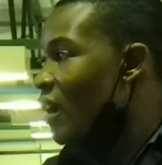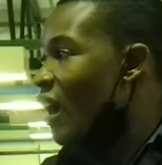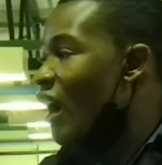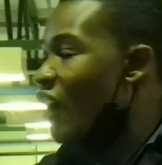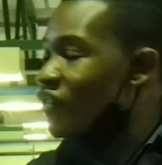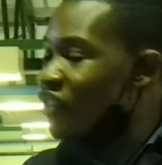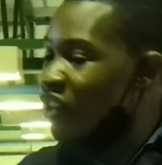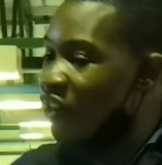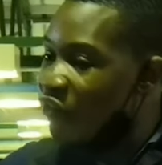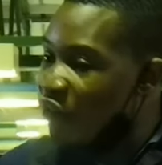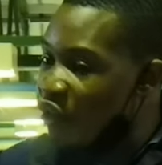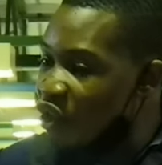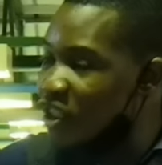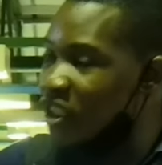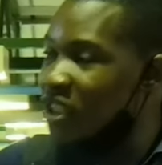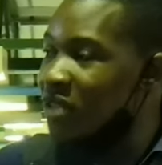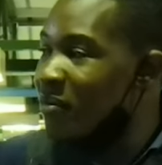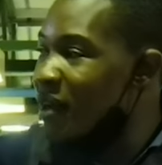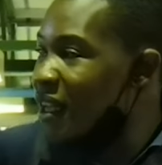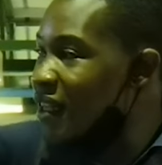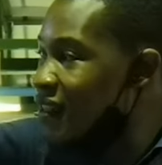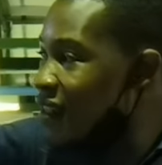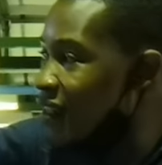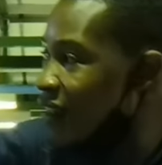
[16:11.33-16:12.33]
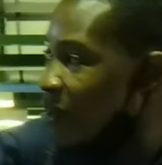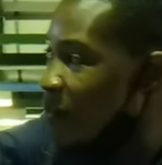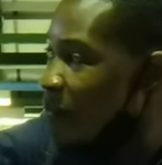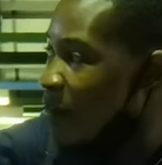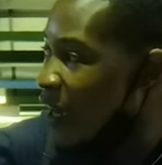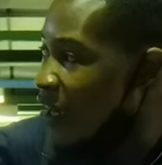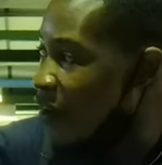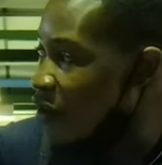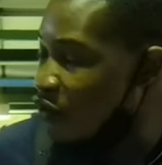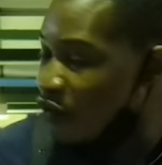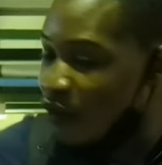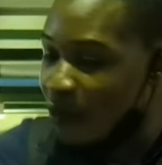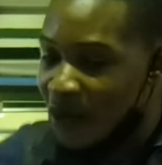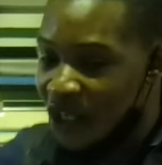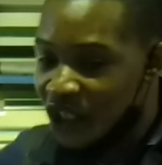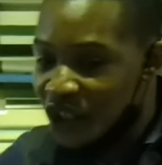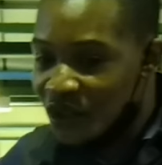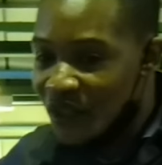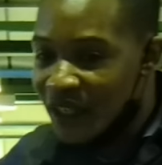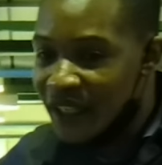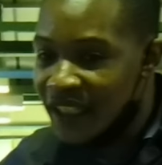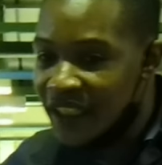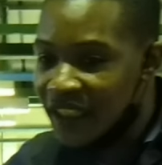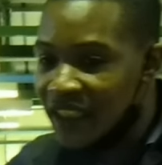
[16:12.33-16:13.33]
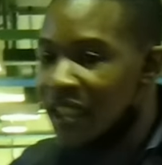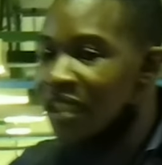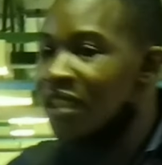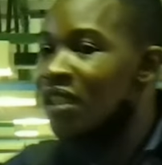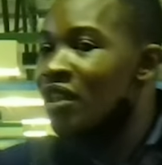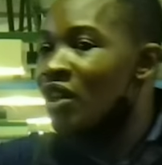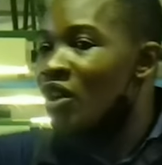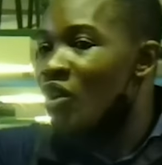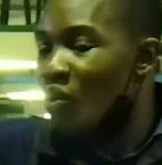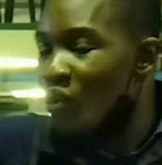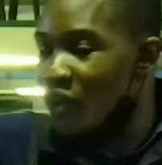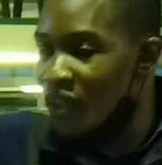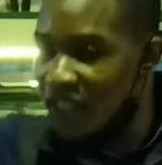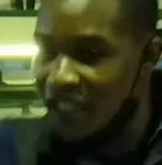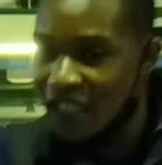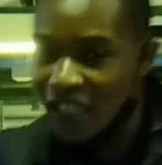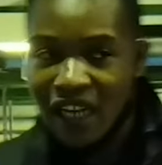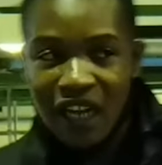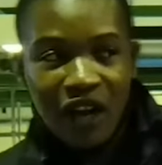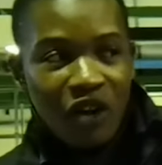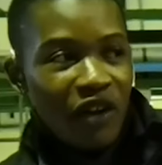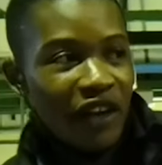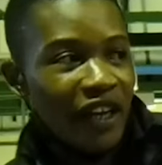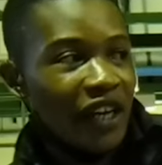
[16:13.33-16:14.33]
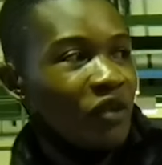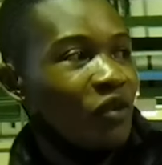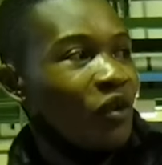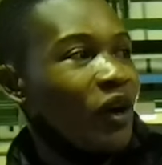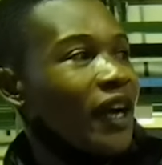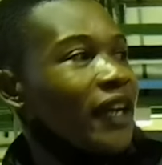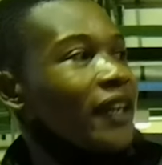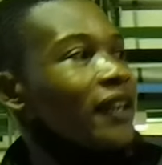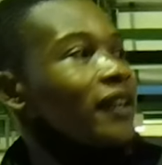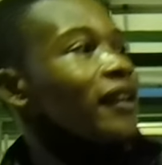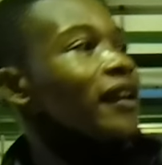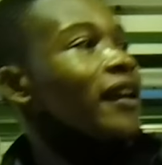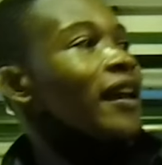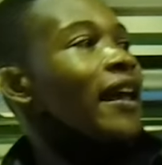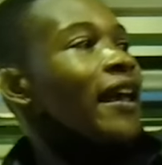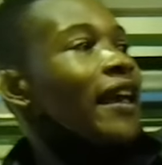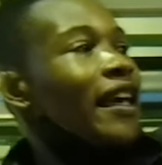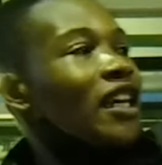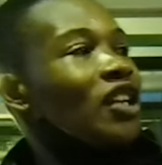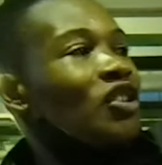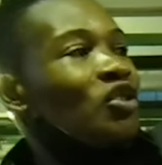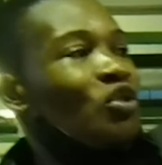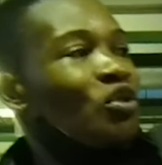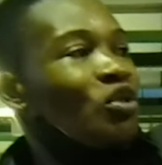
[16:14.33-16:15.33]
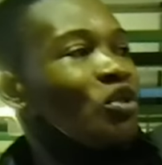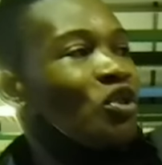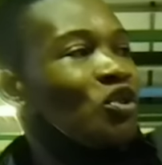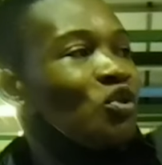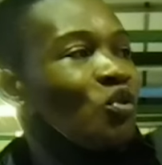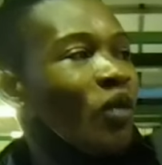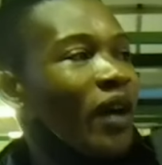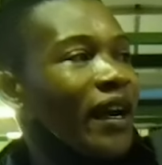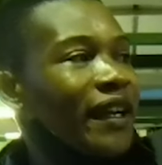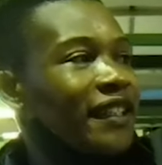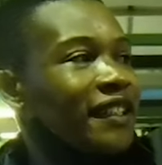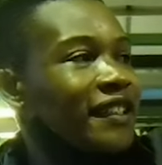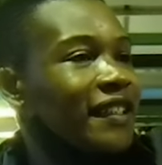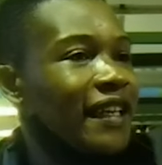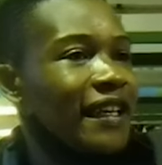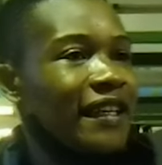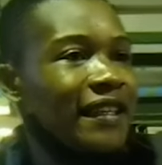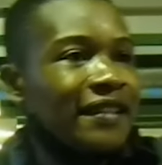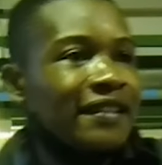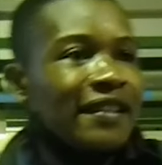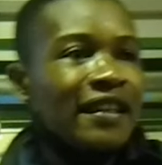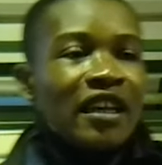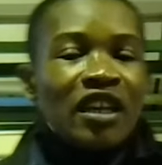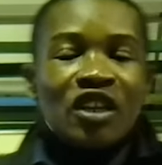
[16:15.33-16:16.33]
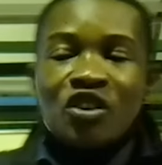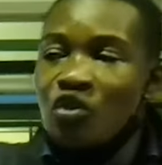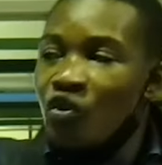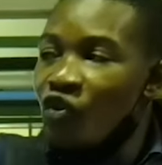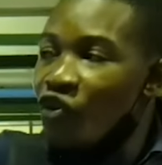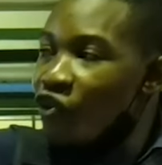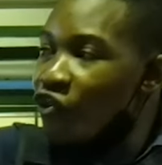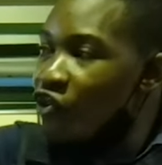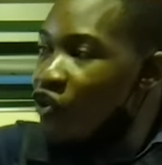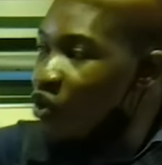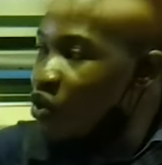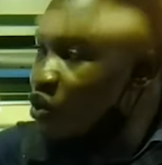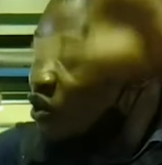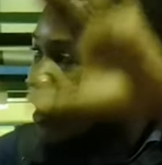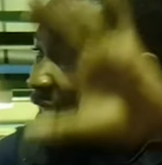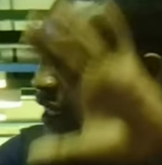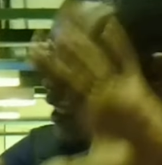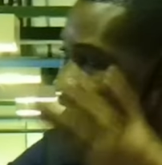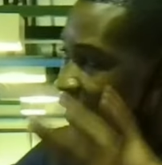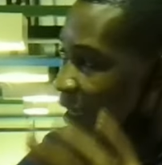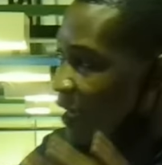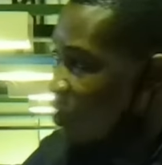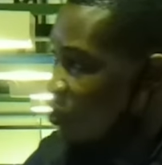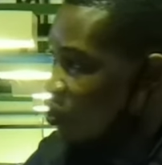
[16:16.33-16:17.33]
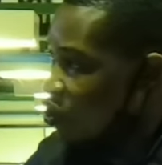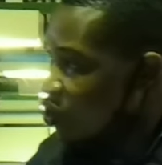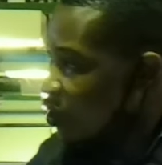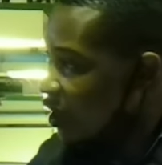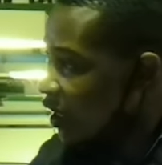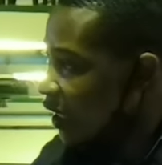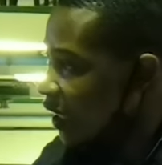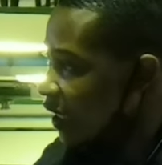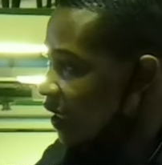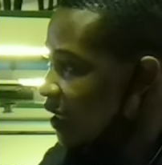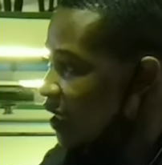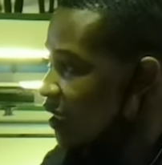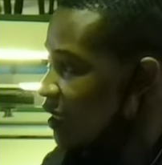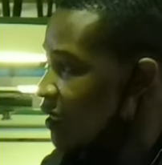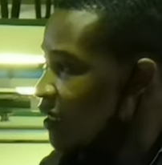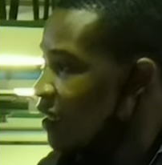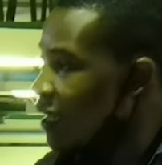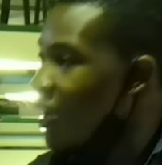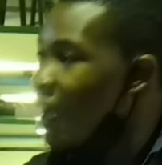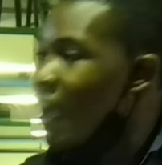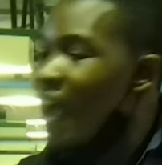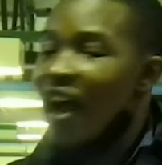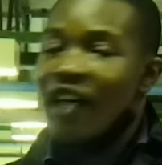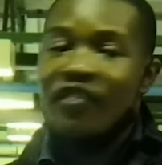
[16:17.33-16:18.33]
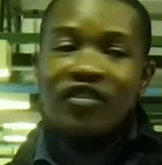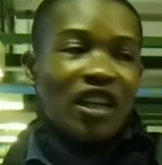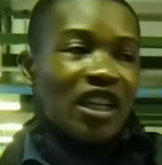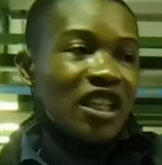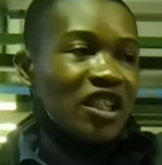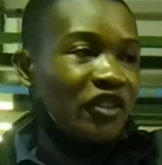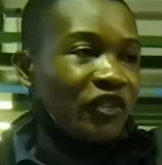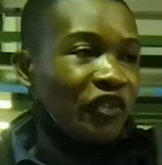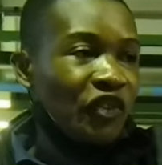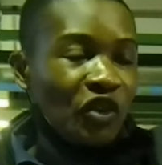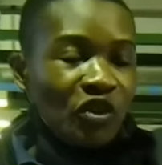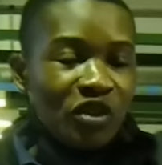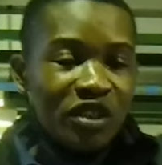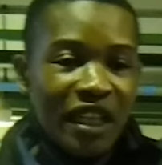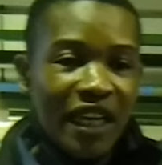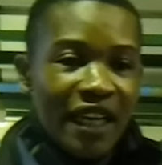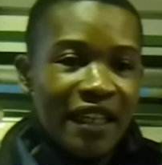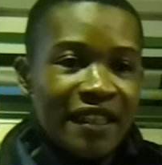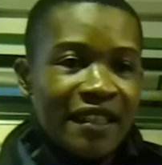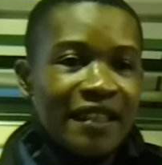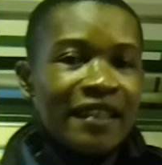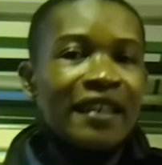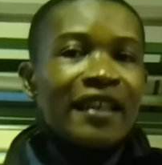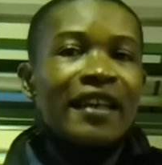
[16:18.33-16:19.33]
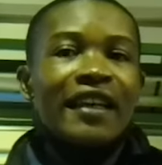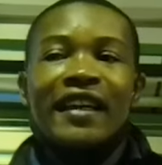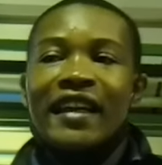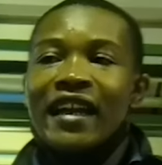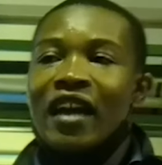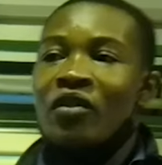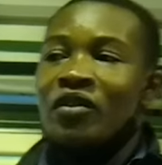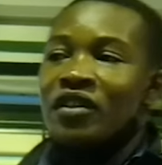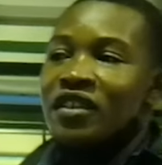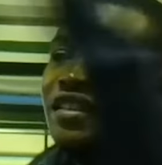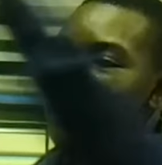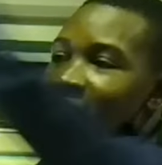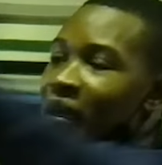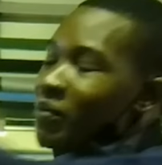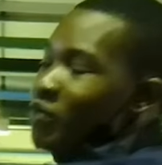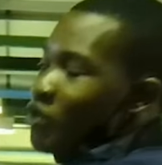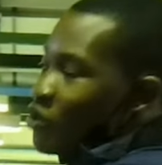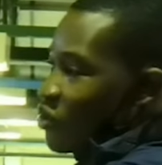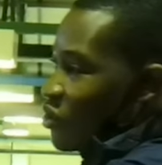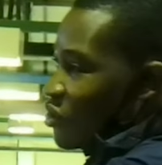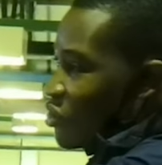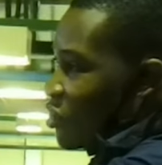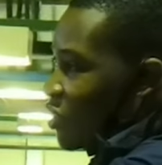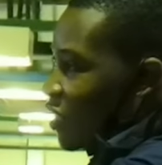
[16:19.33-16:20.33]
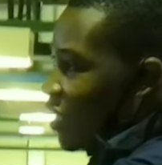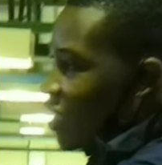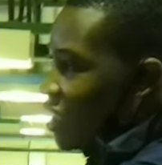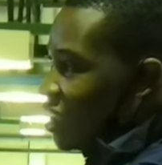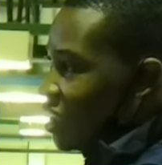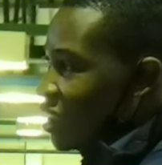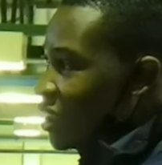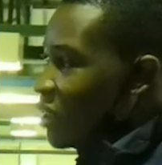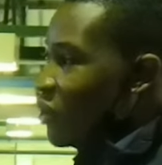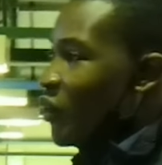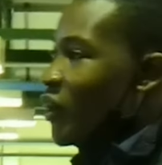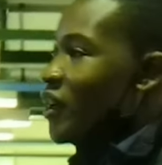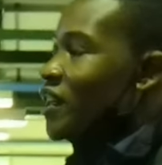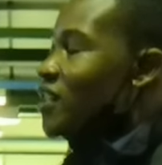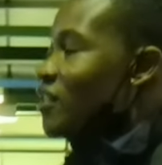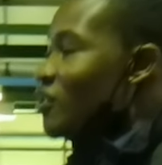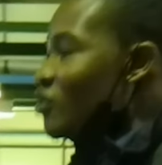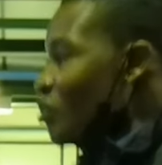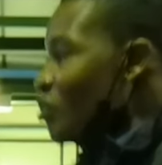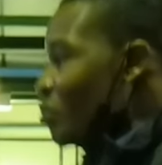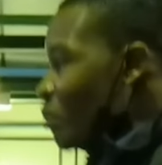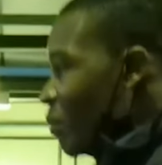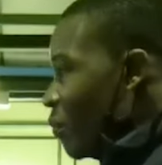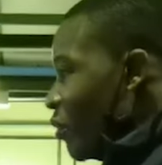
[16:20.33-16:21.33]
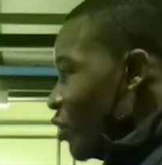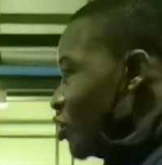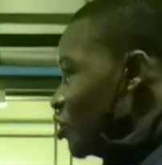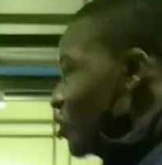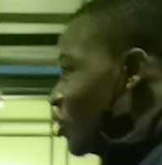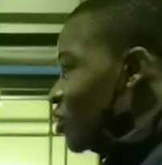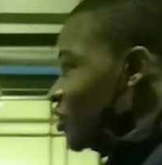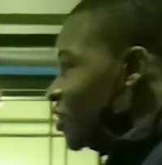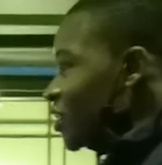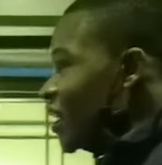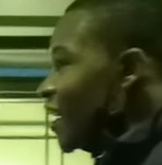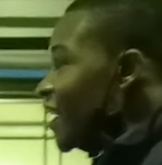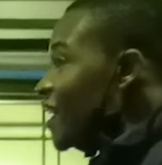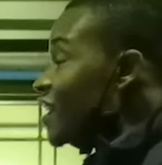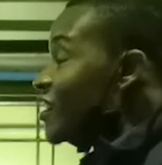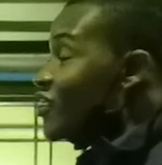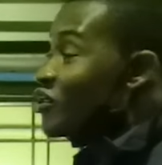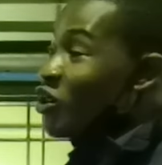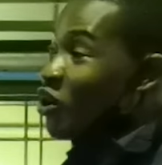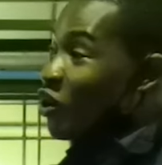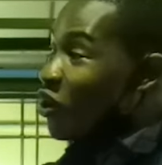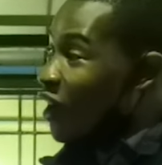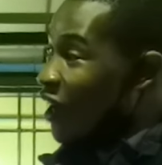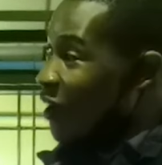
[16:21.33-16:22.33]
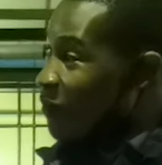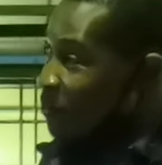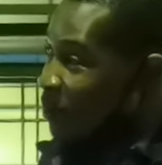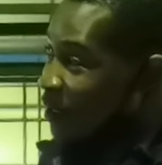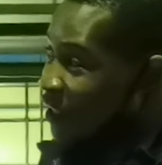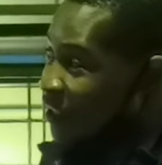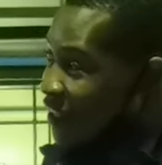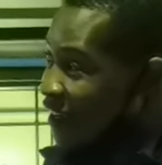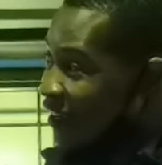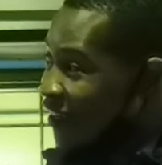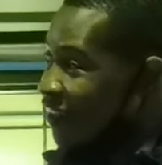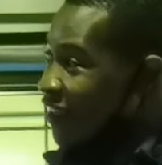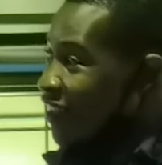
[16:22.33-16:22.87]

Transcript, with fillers: After 14 months in the barrel for maturation, we take our red wine into those white tanks to filter it now, to clean it. After it's filtered, now it comes to storage, waiting to be bottled. It's no longer bitter.